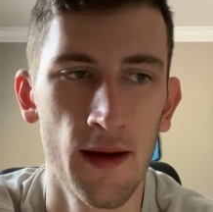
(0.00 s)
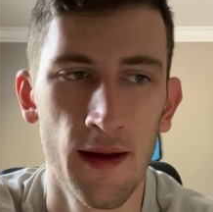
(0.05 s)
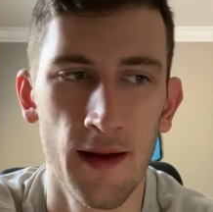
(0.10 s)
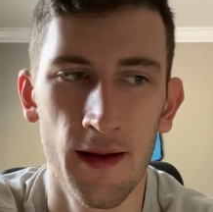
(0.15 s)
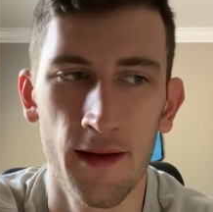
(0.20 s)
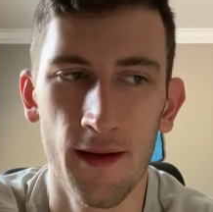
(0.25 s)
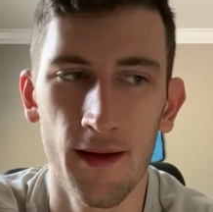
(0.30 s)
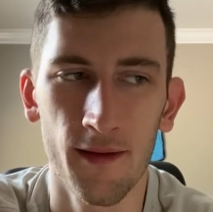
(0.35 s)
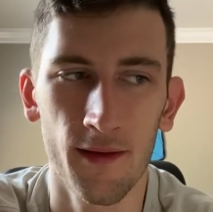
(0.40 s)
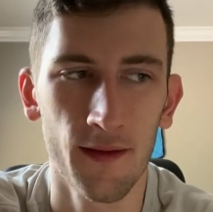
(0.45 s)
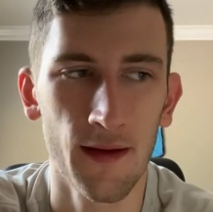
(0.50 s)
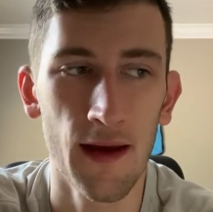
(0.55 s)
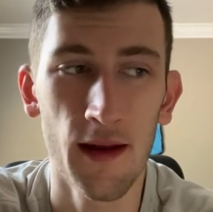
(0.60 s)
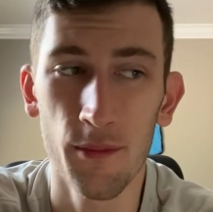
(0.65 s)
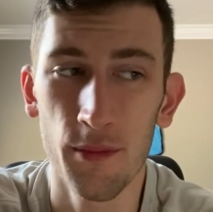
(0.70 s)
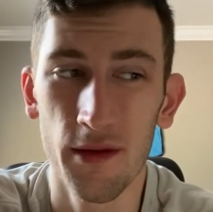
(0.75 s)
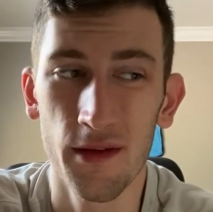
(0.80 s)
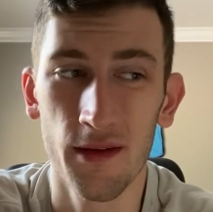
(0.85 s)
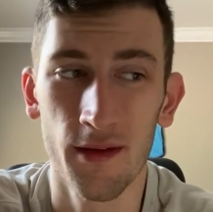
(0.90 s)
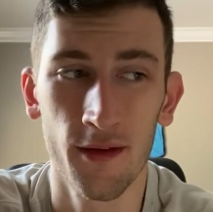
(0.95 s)
And that's kind of
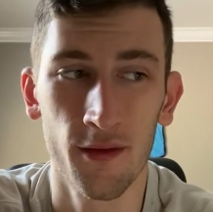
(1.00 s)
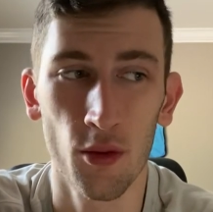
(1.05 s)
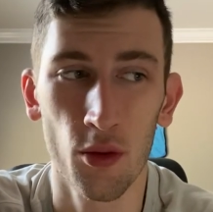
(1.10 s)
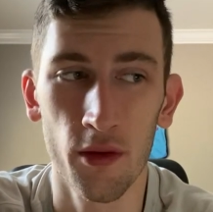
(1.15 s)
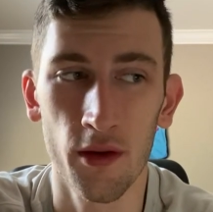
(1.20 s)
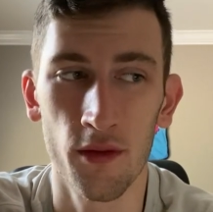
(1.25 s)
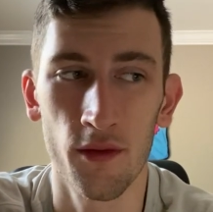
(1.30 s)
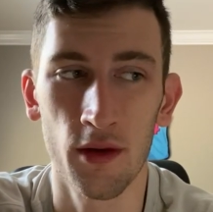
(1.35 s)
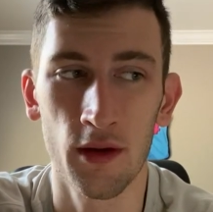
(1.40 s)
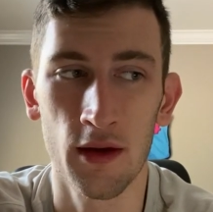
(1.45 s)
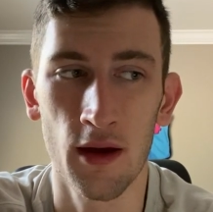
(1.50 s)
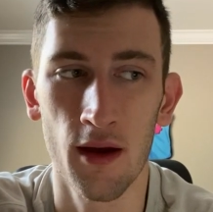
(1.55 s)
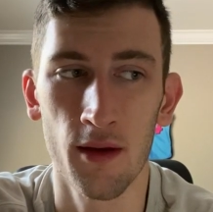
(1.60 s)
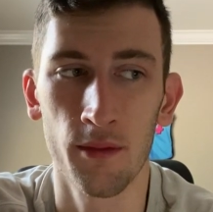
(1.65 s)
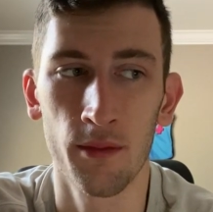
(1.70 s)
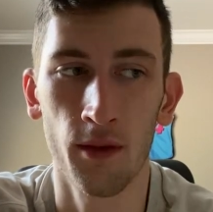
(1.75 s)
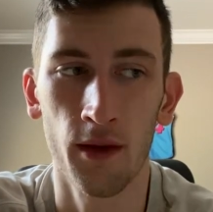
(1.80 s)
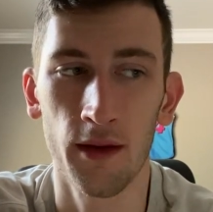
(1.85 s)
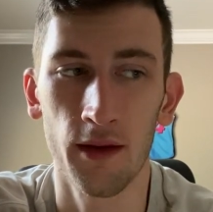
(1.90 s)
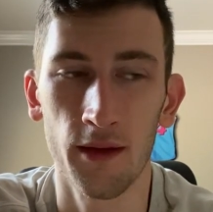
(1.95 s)
been the story of the
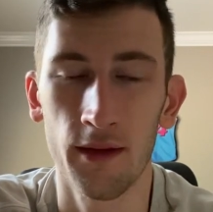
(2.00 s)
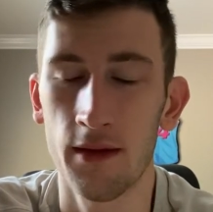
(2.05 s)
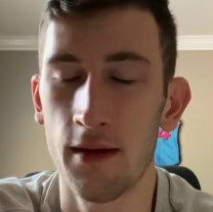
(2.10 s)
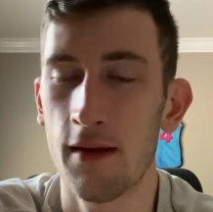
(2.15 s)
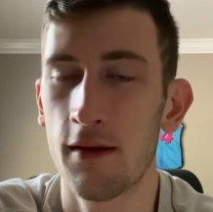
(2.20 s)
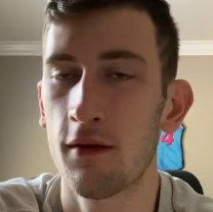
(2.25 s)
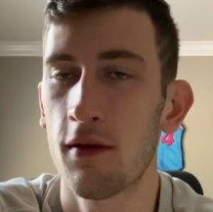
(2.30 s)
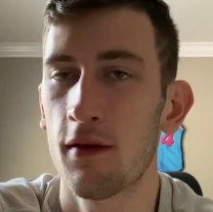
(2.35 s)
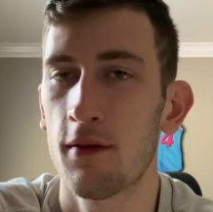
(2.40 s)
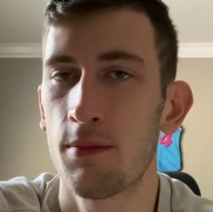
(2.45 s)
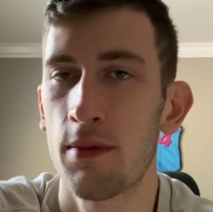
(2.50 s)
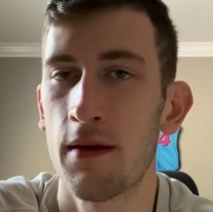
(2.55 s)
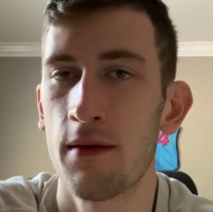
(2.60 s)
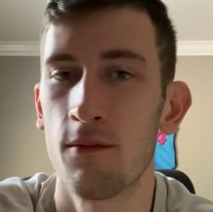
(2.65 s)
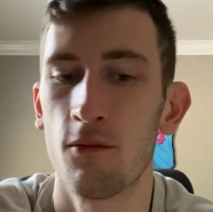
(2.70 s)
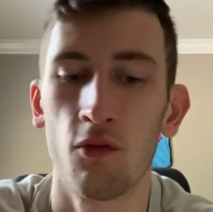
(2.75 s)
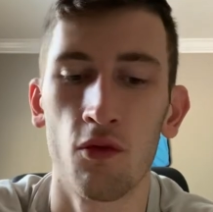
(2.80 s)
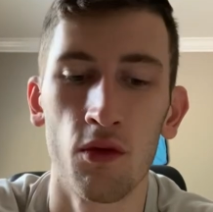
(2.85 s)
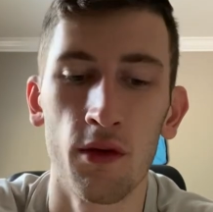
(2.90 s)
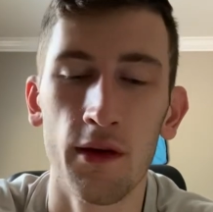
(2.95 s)
Cubs lately. They've just
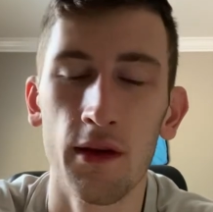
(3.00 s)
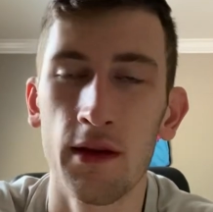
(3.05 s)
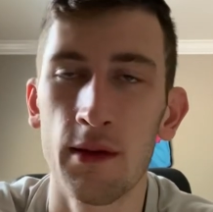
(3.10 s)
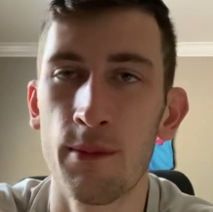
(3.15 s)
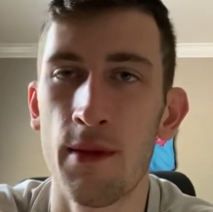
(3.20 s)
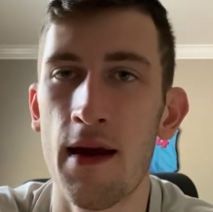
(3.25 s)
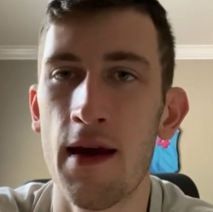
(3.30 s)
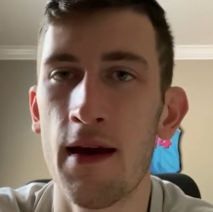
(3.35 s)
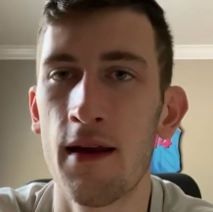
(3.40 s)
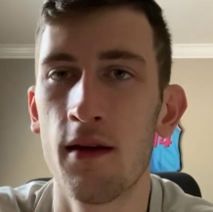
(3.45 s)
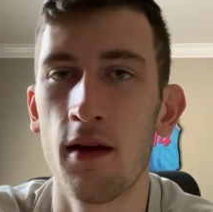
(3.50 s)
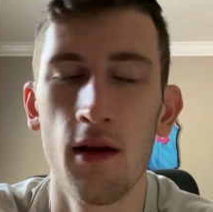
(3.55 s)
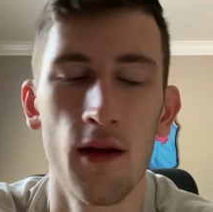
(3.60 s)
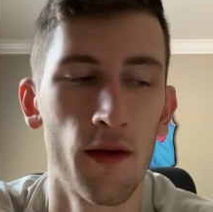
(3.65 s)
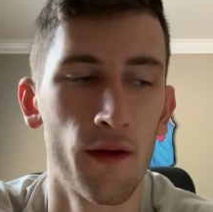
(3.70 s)
been really bad.